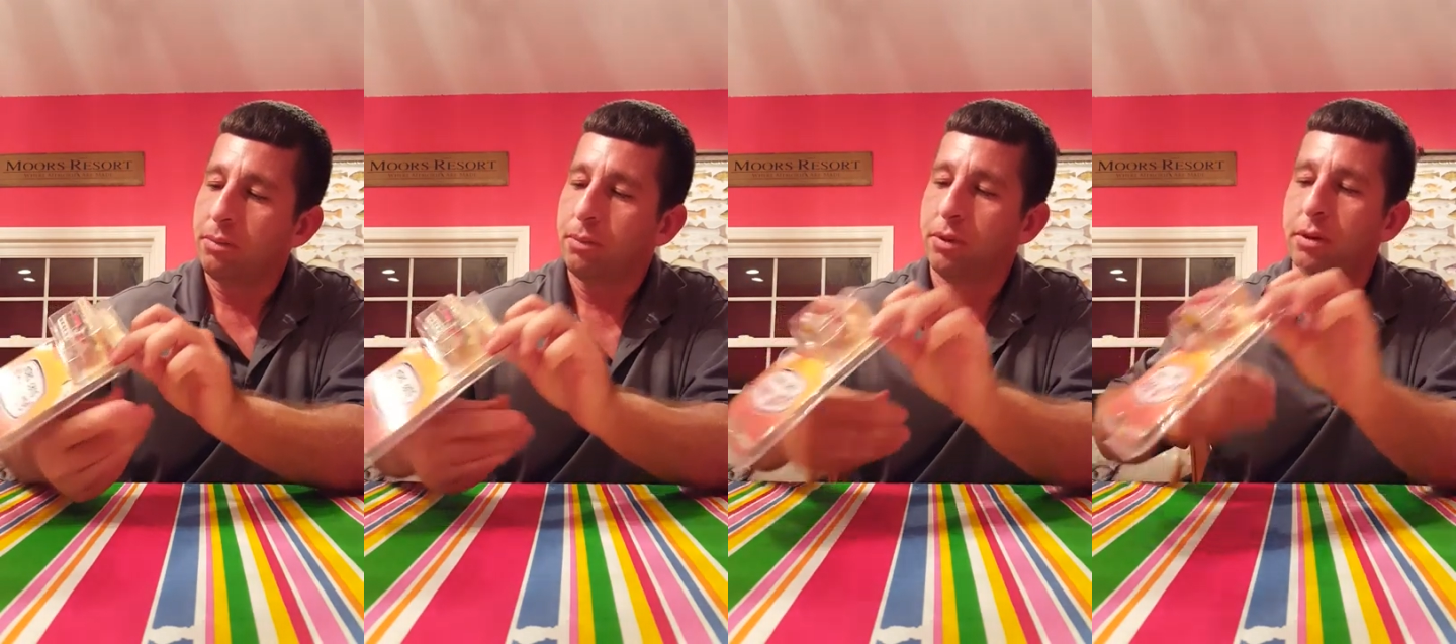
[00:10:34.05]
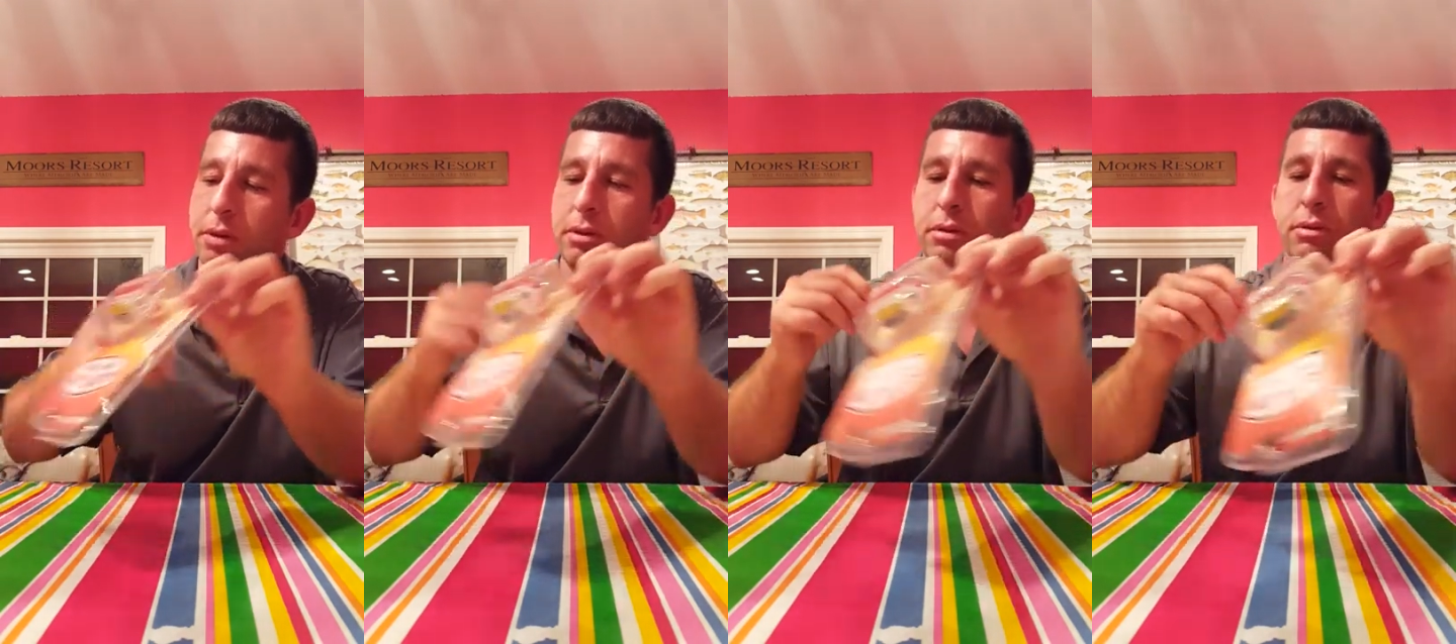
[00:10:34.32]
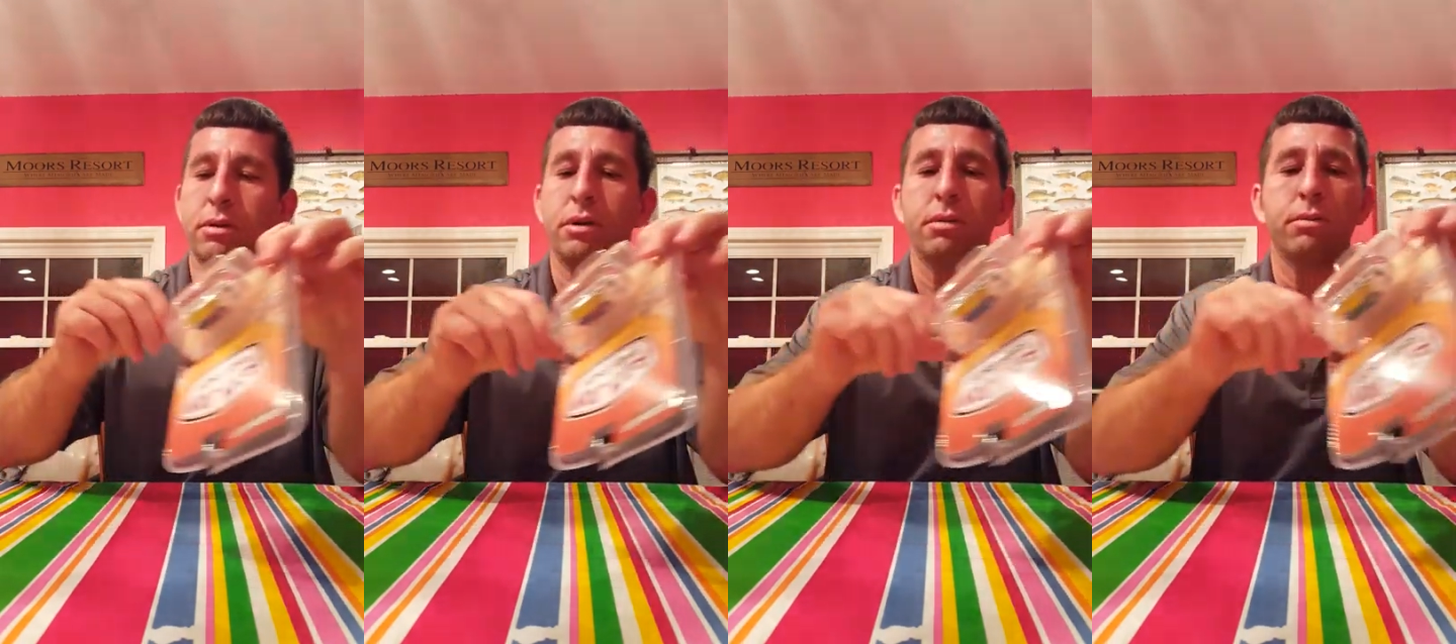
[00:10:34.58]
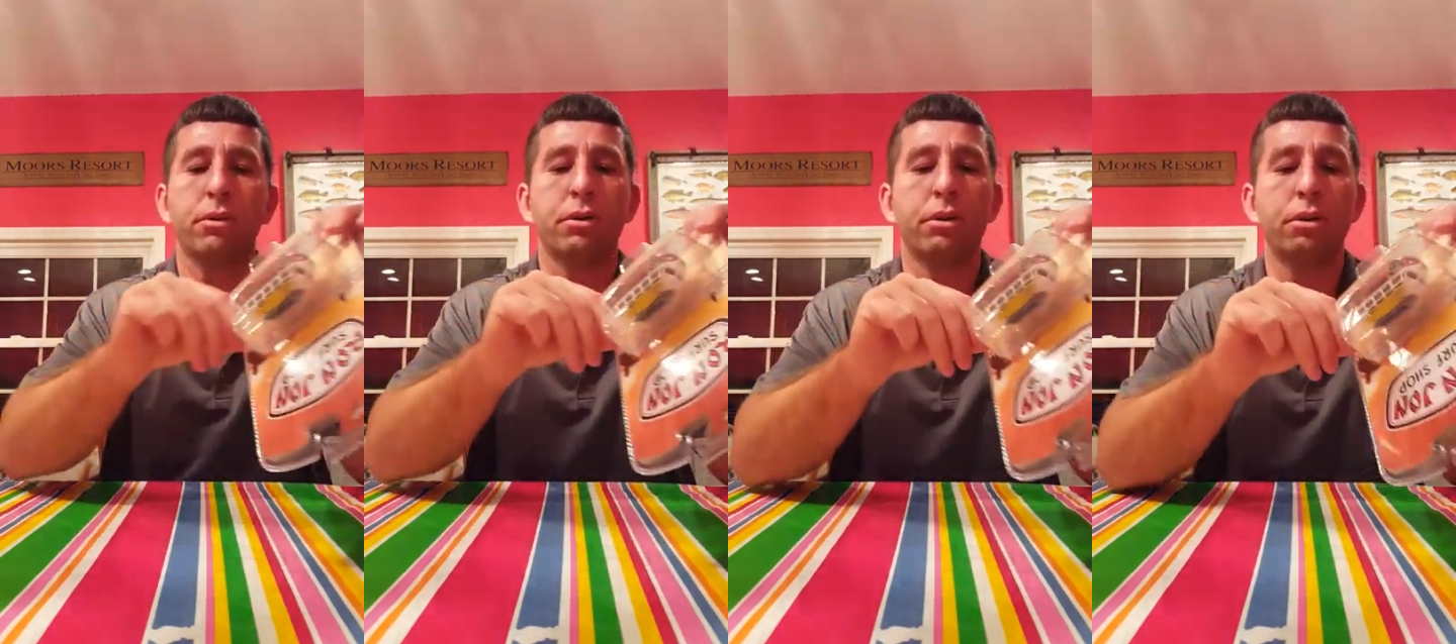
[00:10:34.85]
But this
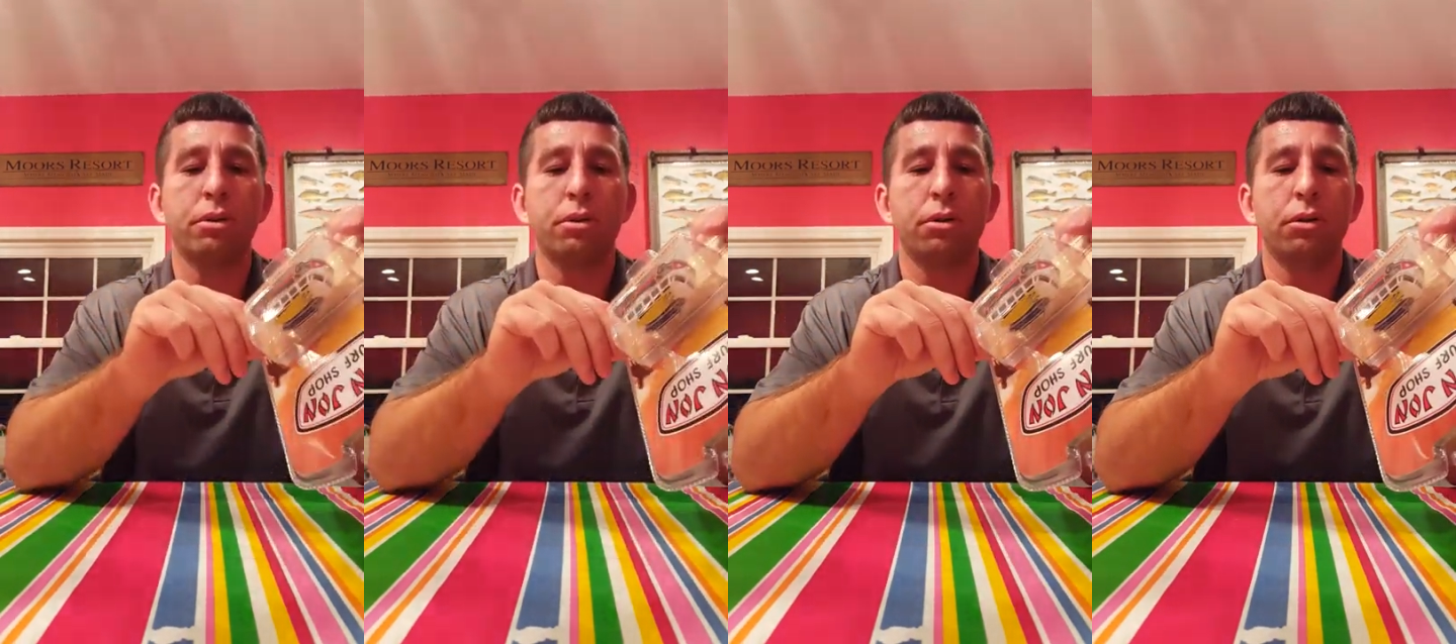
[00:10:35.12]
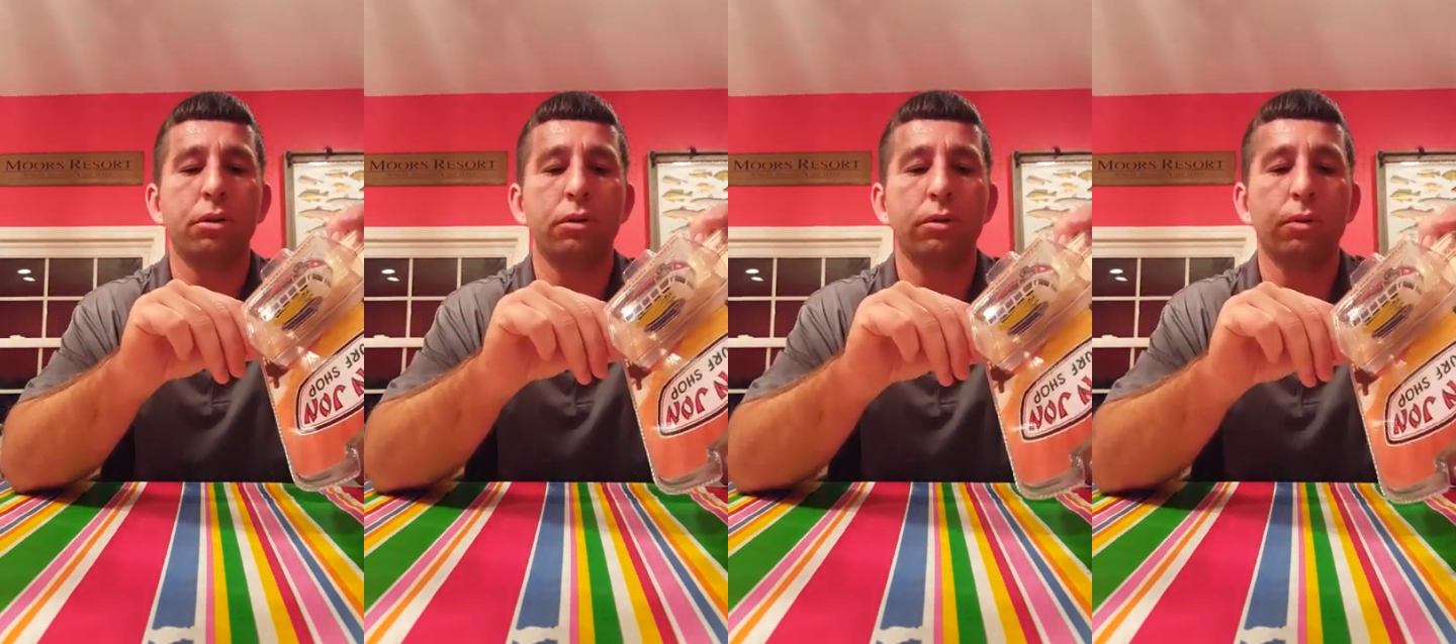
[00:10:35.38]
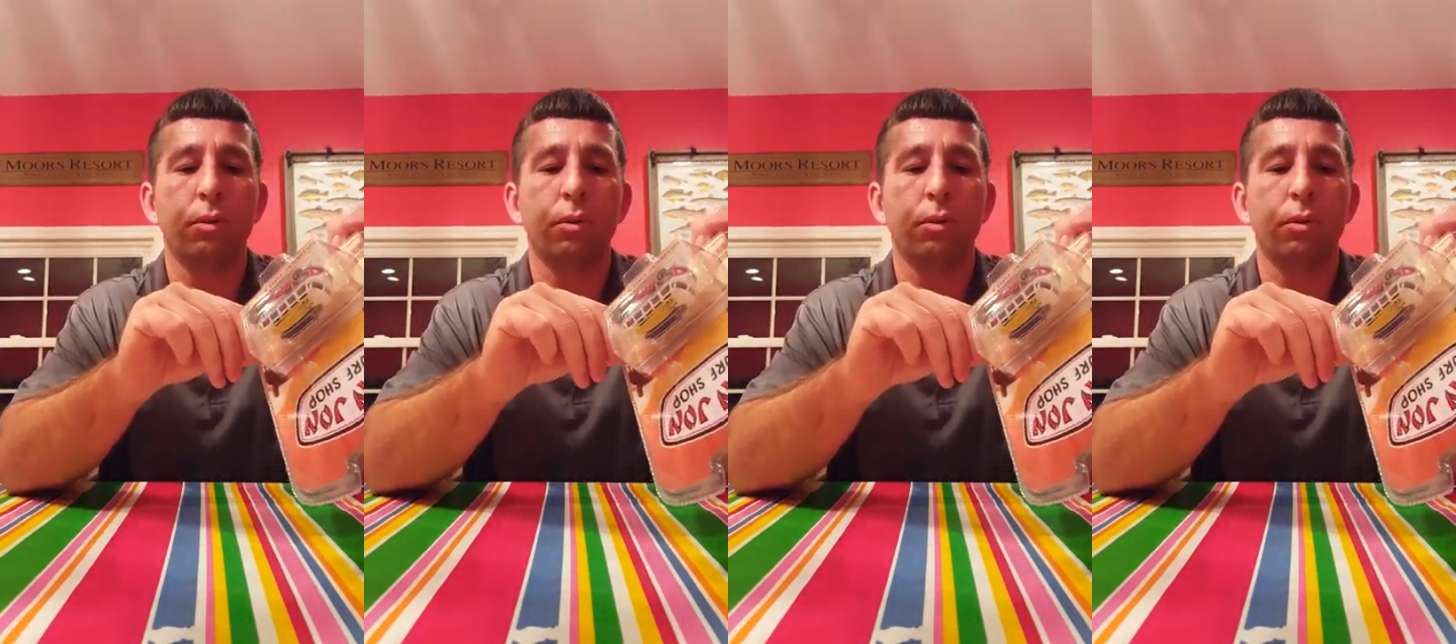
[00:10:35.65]
number is